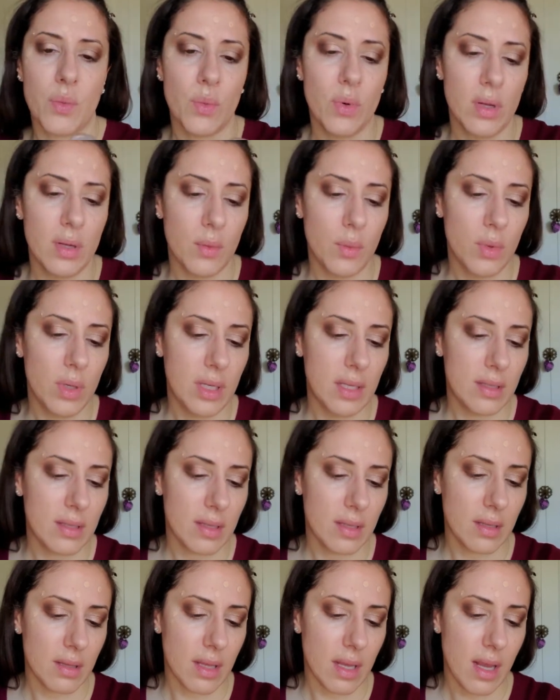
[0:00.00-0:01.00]
What is
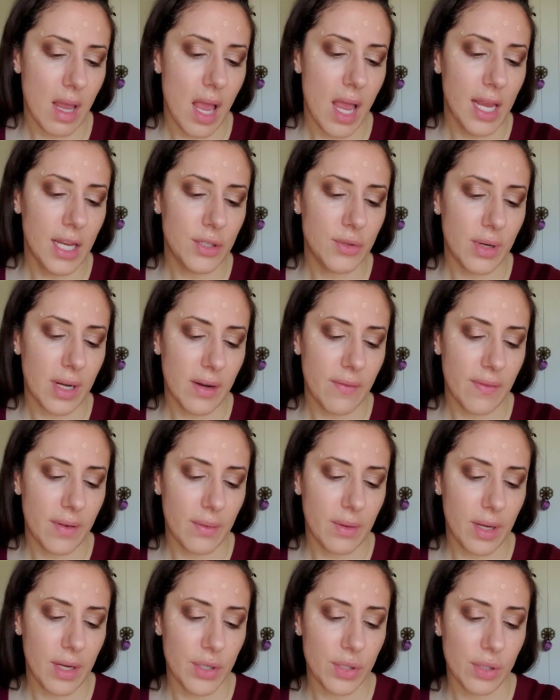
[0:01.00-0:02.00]
the thing? Hydrating
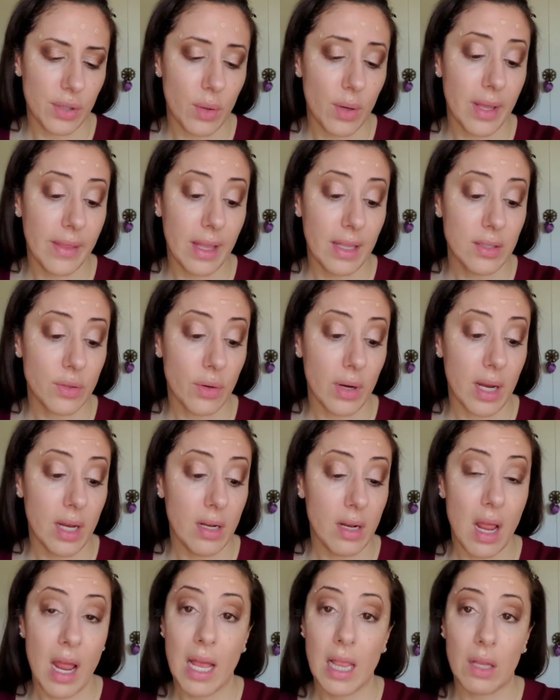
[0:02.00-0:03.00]
foundation. Okay, that's great.
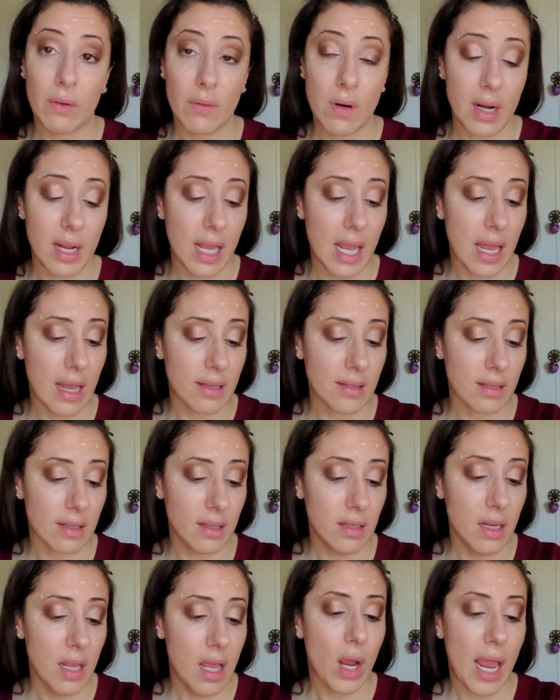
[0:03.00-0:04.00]
Hyaluronic
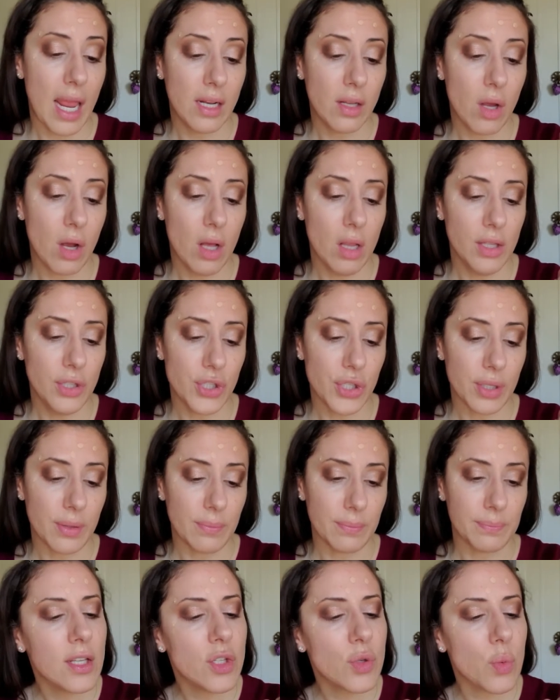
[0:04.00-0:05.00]
acid and collagen.